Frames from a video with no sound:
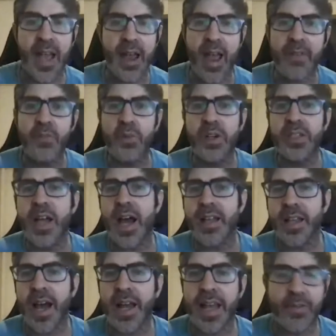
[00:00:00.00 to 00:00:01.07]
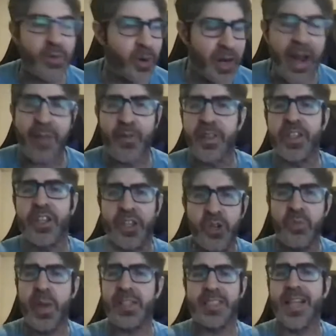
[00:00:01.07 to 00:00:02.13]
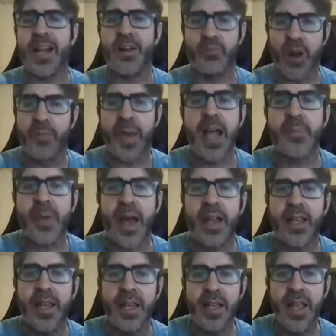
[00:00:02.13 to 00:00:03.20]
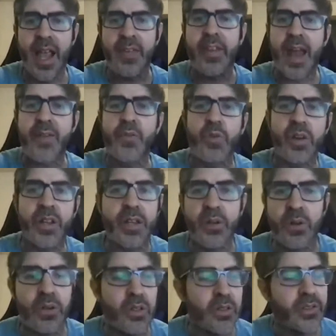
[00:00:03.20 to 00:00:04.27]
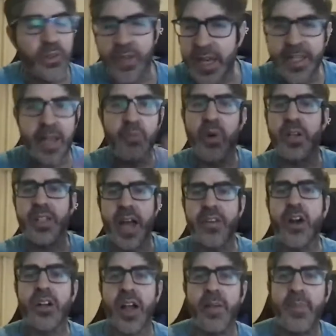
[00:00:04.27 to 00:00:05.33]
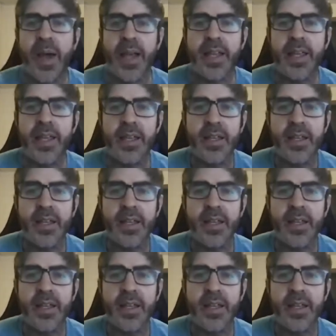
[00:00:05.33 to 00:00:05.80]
Everyone everyone in the queue basically got a run back pack, and then everyone who didn't get one got an archive pack.